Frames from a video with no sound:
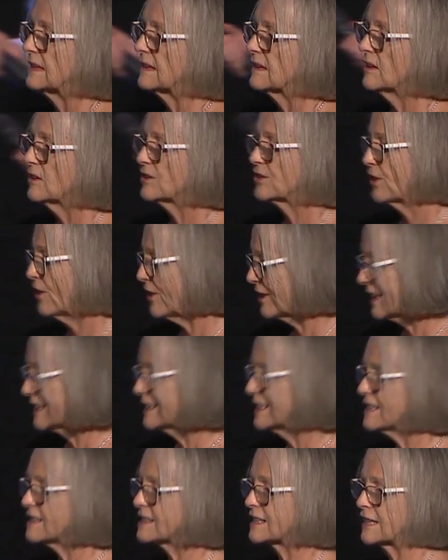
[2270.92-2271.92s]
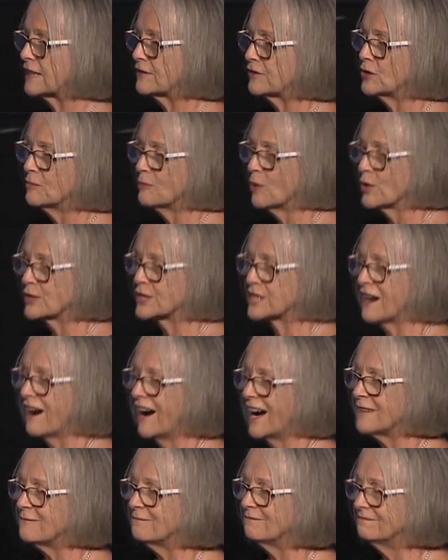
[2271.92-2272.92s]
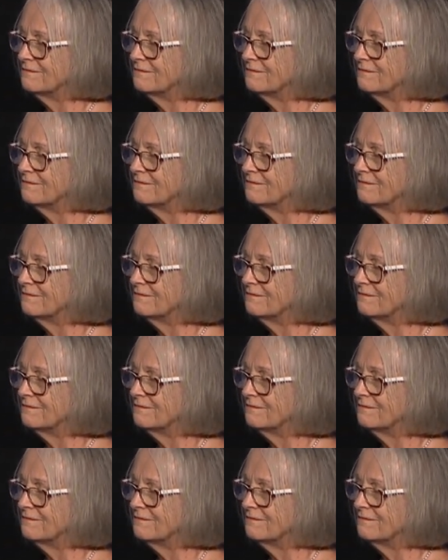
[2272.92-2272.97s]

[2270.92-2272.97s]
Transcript: Oh God, I need to give you more time.